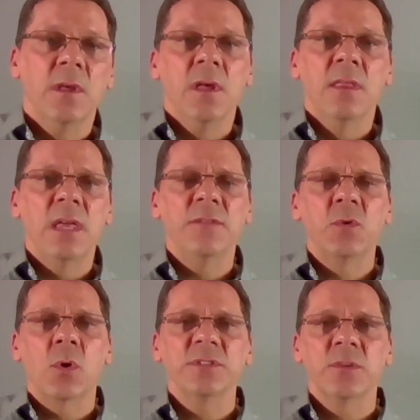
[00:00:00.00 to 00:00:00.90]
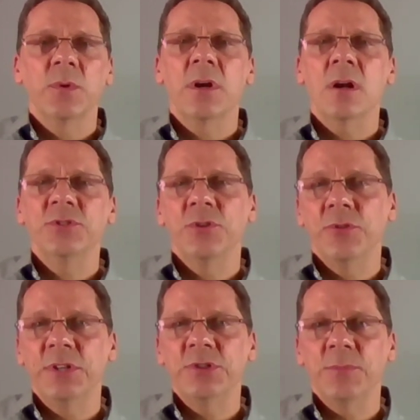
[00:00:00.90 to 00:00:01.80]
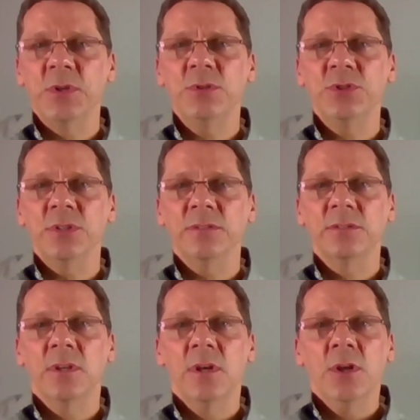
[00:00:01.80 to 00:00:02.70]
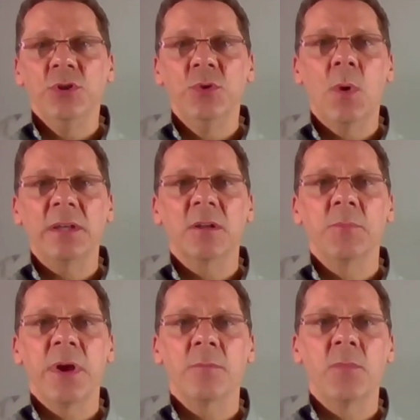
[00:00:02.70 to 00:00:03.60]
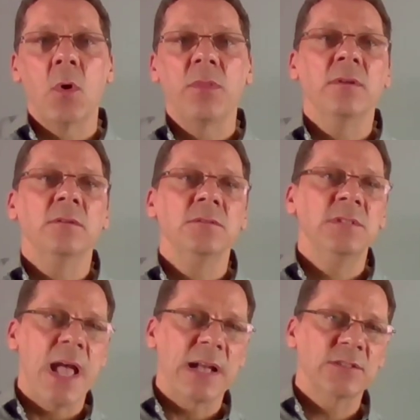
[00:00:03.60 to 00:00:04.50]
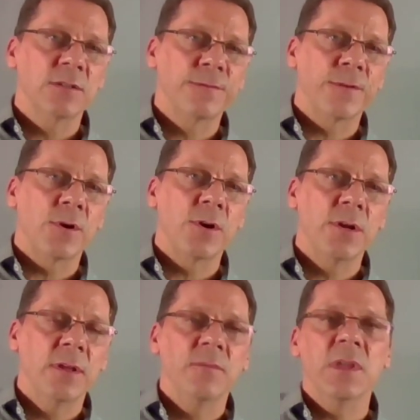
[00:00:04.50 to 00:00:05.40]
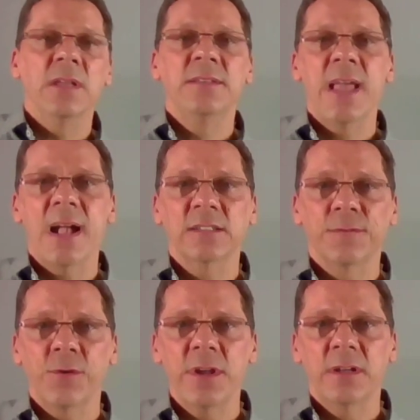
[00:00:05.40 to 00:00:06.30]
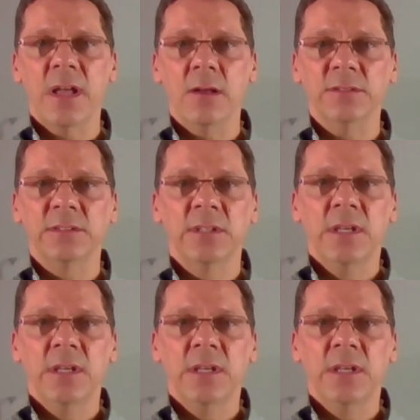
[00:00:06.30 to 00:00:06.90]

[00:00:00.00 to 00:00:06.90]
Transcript: Then, of course, in regards to distributions, you want to compare both tax-deferred and tax-free accounts.